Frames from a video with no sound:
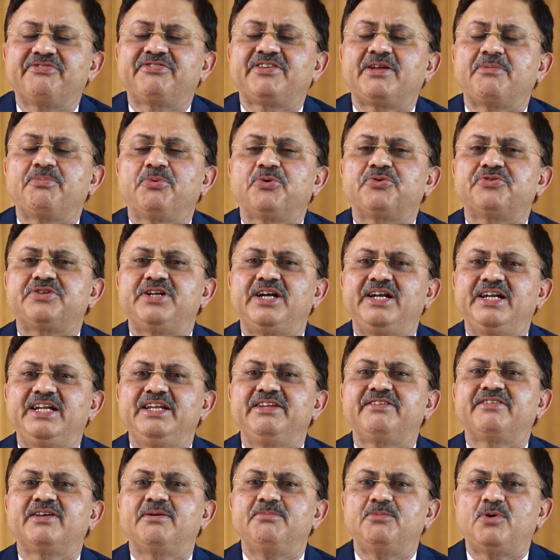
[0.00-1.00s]
if
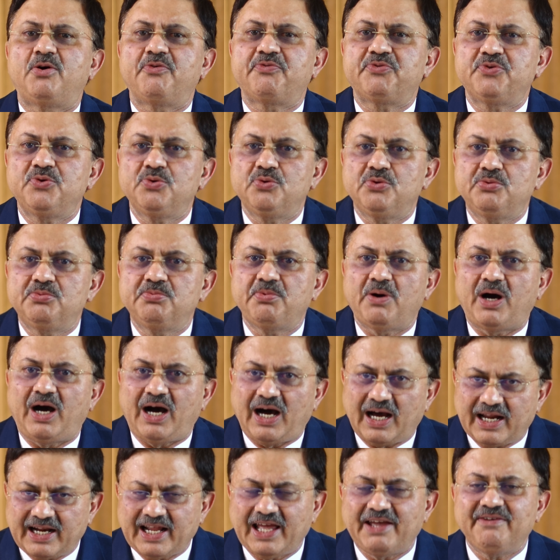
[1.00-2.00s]
supposedly some of you
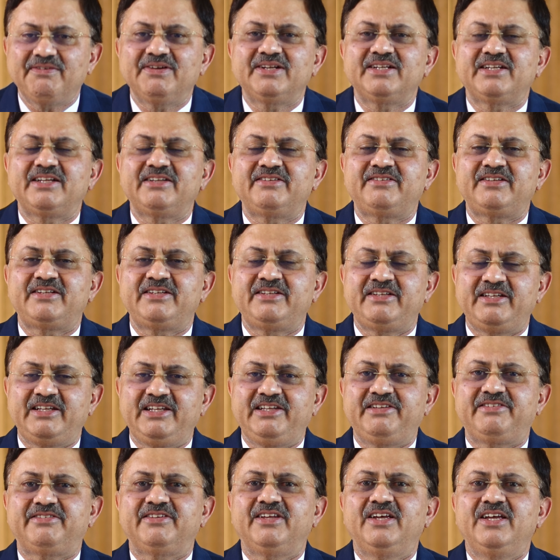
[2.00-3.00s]
are having this
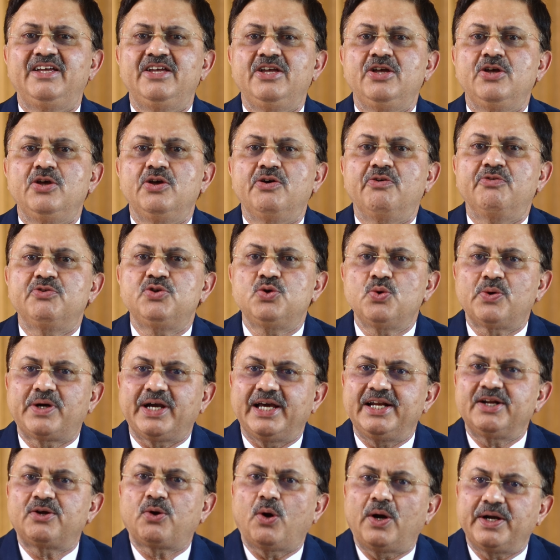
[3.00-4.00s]
disease, you
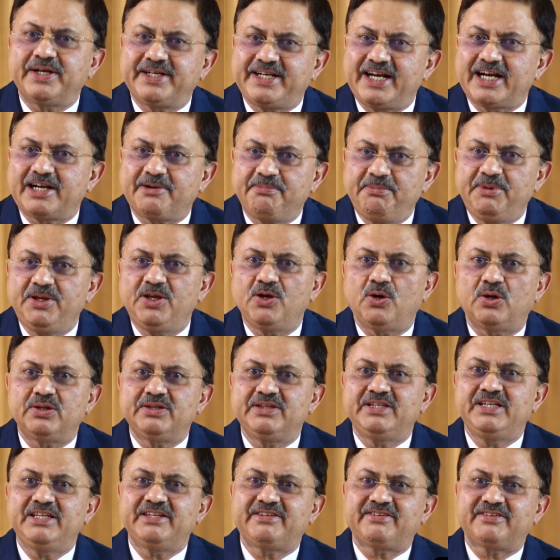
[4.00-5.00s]
can contact me
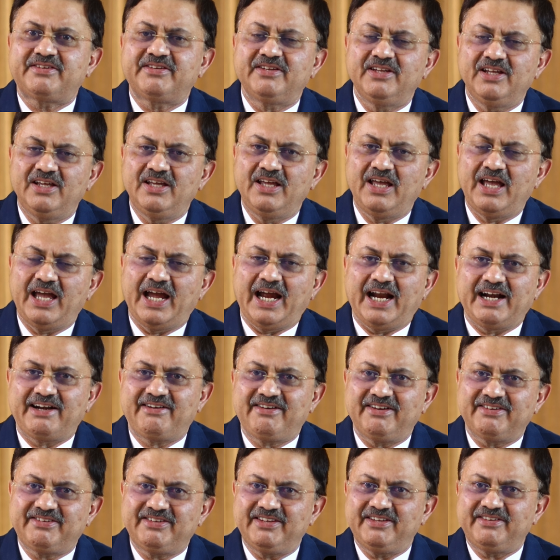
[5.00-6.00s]
on these
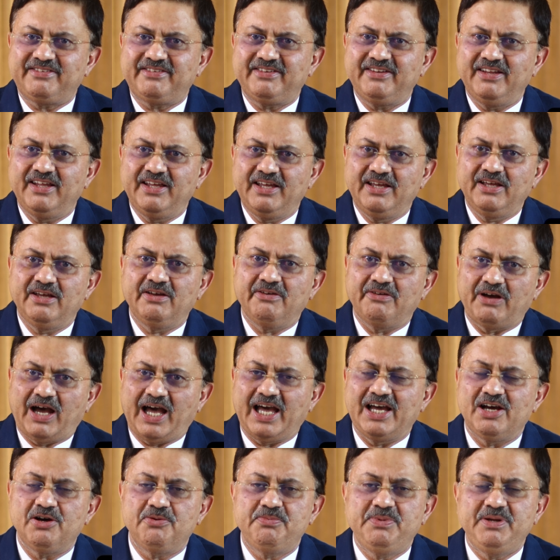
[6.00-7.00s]
addresses
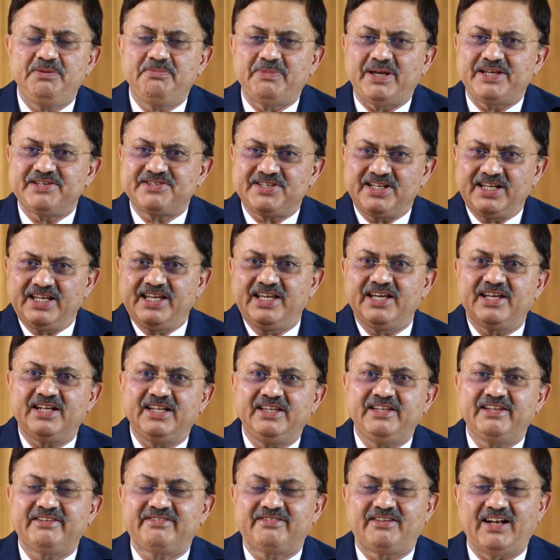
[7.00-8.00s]
I have been mentioning here
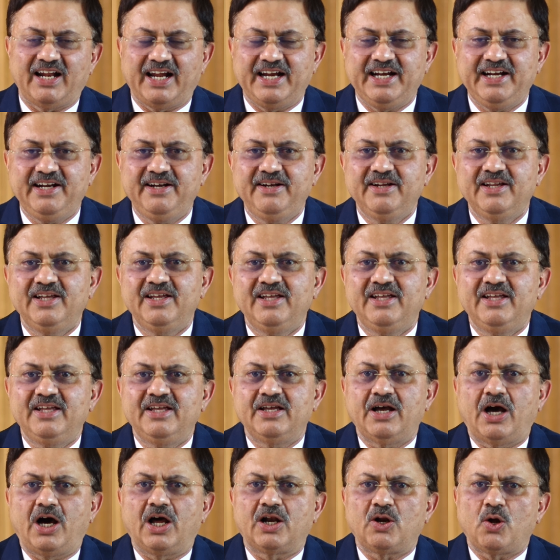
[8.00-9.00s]
in this slide,
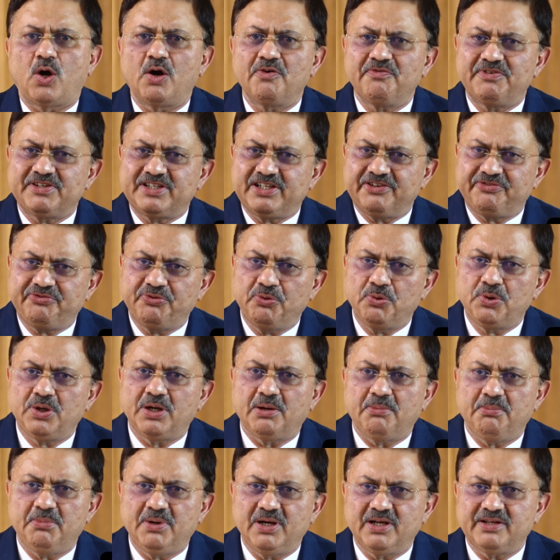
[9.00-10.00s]
along with the phone
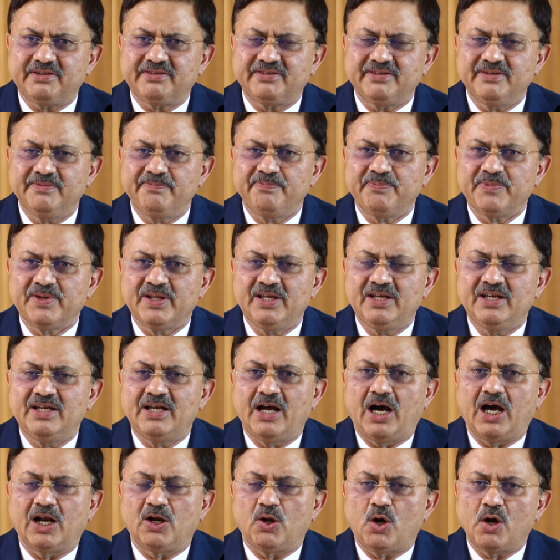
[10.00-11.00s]
numbers,
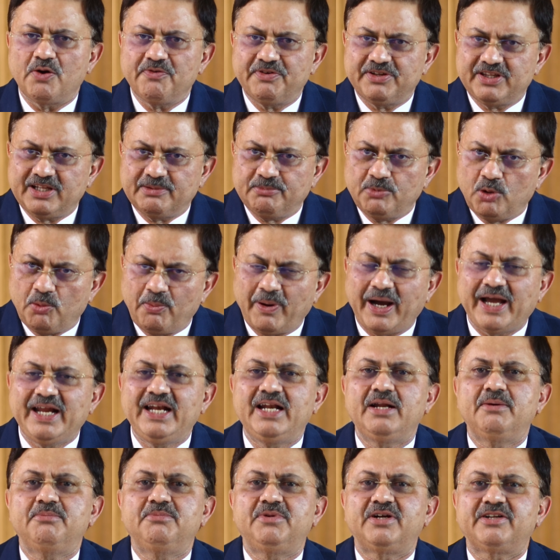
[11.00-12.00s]
along with the mobile
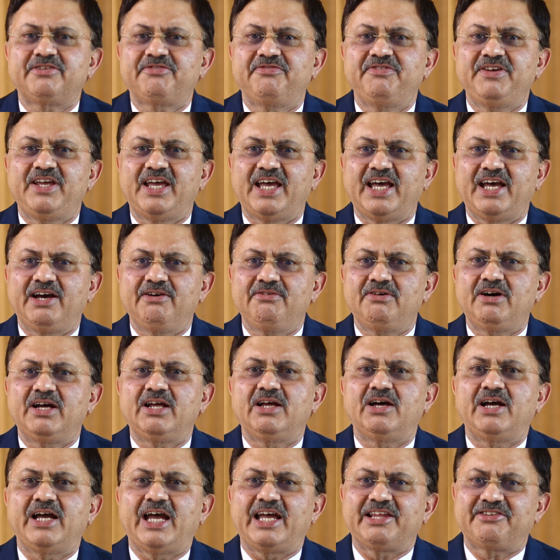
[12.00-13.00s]
numbers we
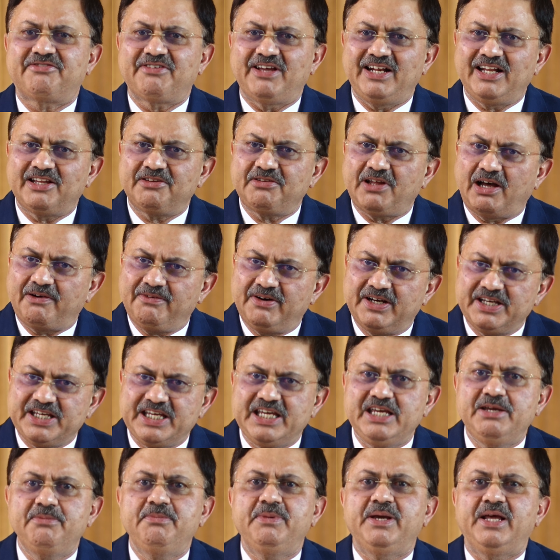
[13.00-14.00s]
have, as well as our
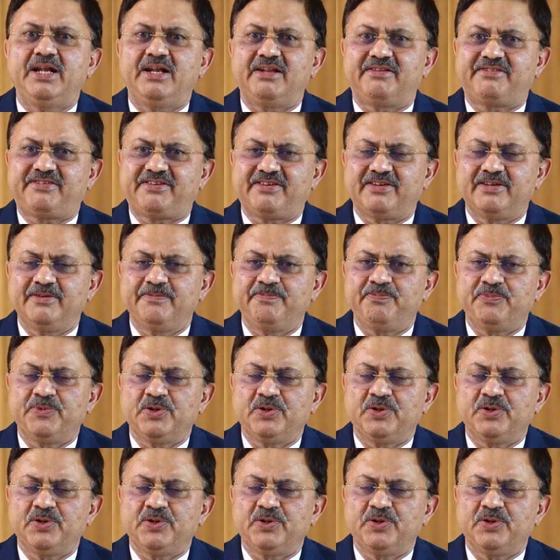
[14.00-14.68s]
emails.